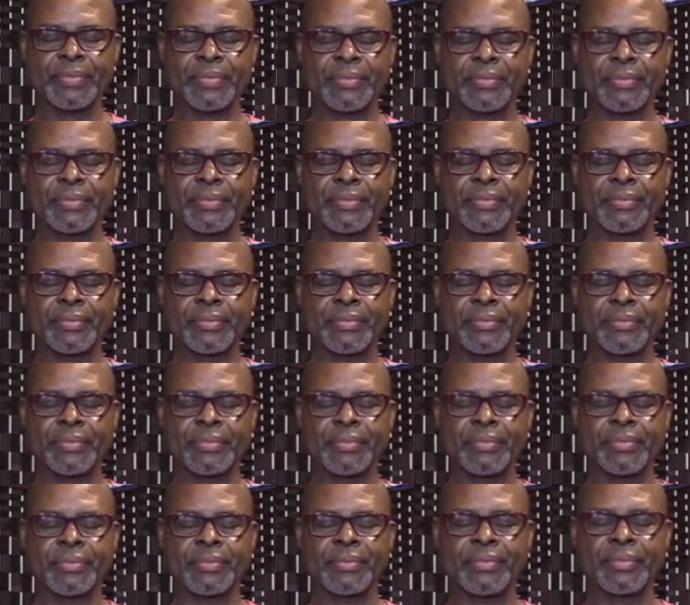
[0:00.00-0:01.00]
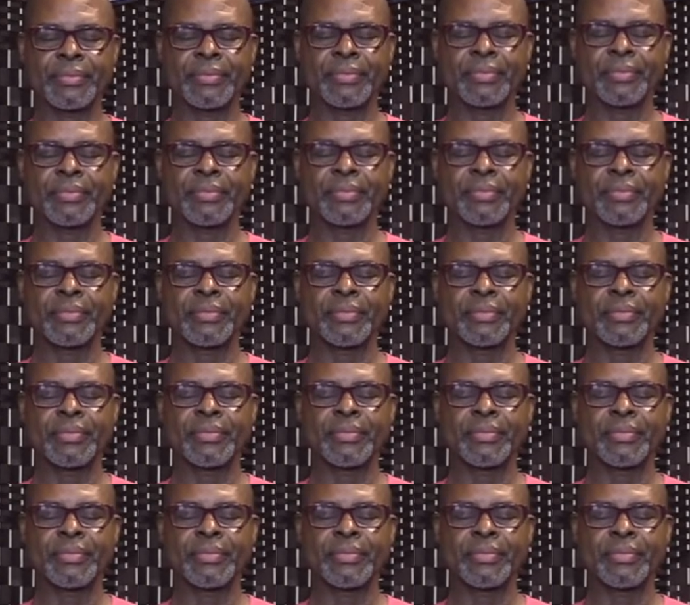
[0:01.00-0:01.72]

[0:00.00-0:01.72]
(silence)